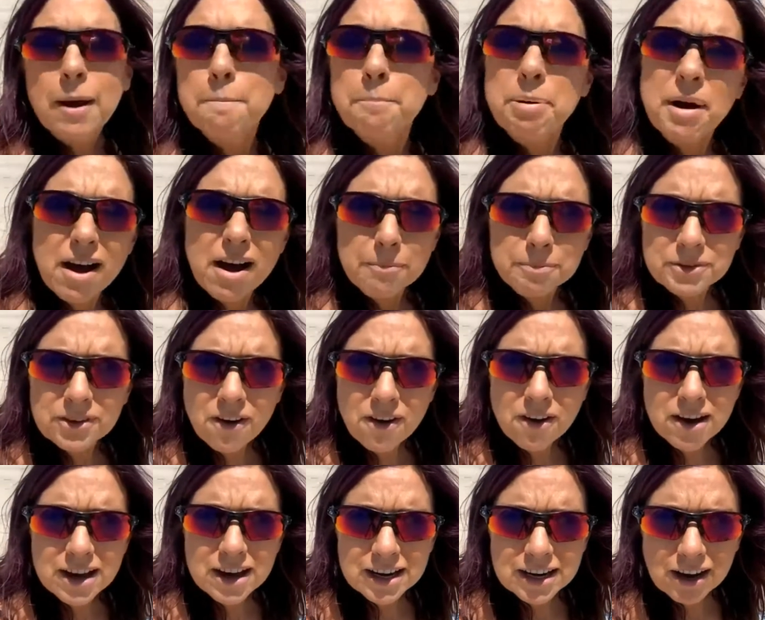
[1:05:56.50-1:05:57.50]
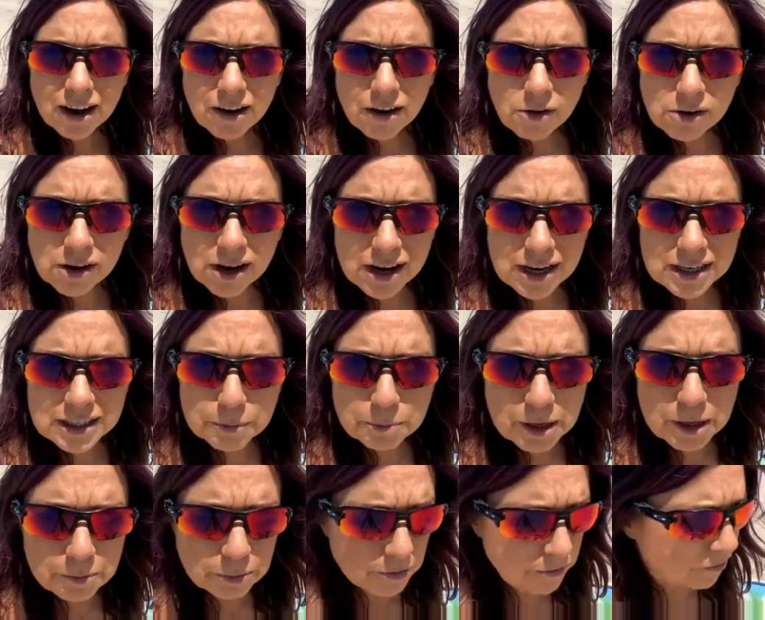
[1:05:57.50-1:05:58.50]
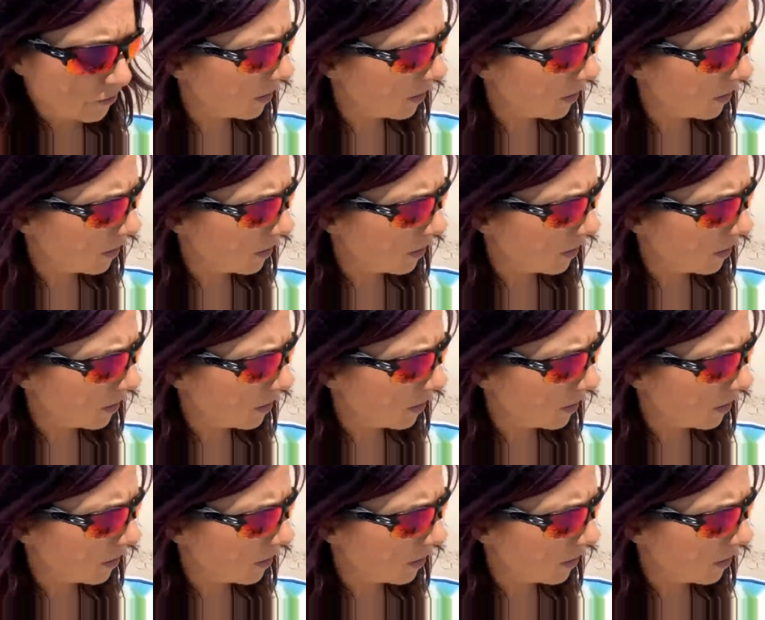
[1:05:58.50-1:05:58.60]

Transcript: when if I popped on, all kinds of